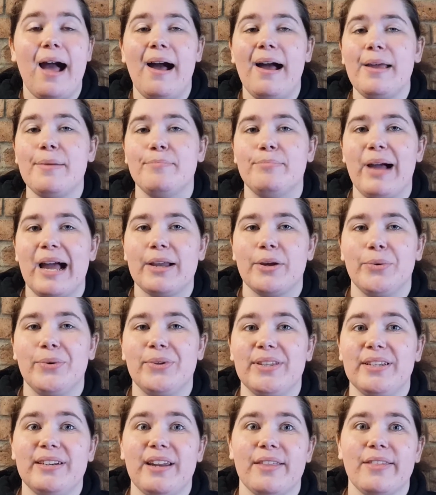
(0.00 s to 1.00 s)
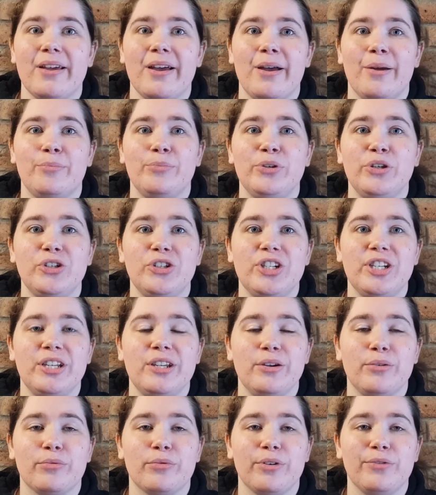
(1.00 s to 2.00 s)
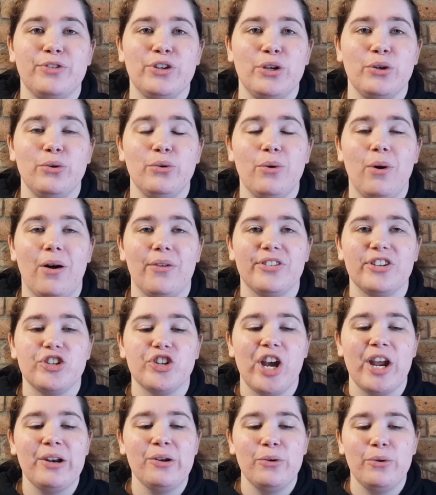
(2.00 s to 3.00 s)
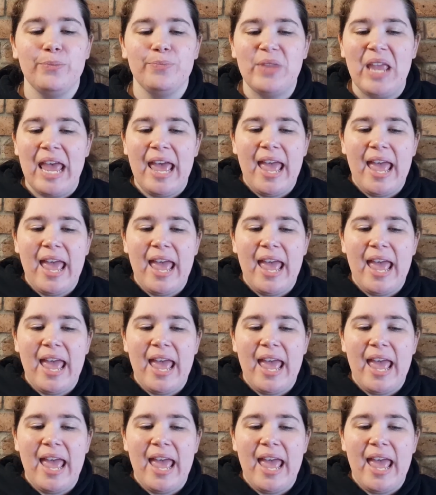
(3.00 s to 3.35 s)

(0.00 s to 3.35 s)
I am back with another beauty review on the channel.